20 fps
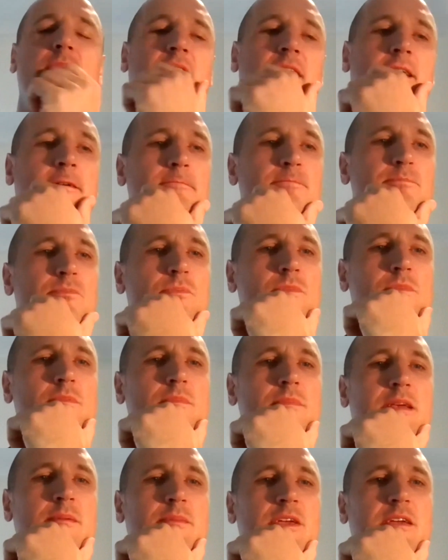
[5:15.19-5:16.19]
hang on,
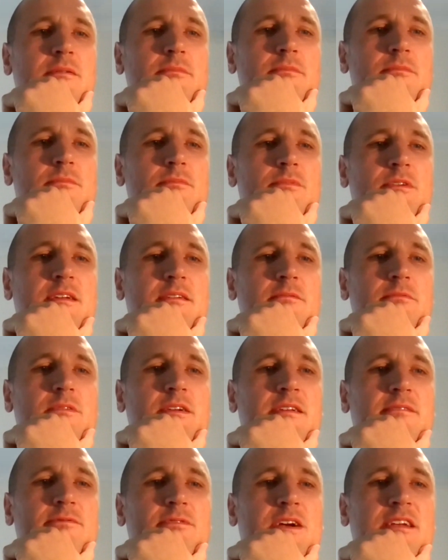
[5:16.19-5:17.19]
let me
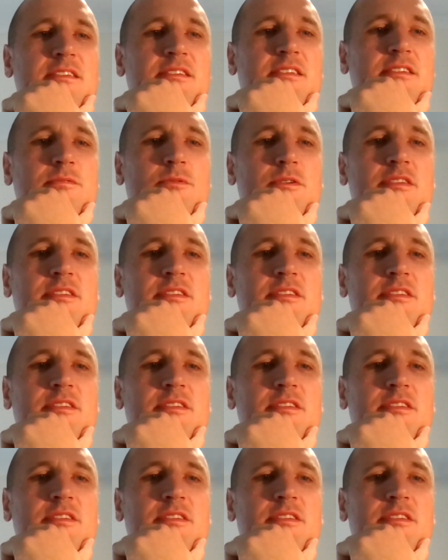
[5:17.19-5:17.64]
rephrase this.